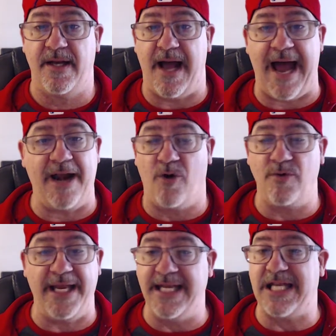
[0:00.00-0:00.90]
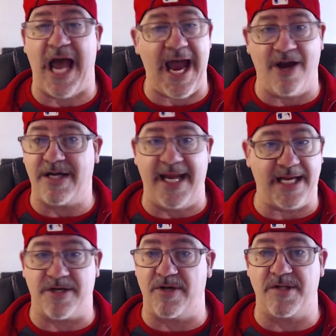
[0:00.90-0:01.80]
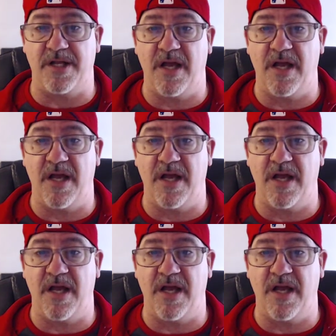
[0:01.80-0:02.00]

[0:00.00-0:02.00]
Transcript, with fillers: I don't need tire kickers.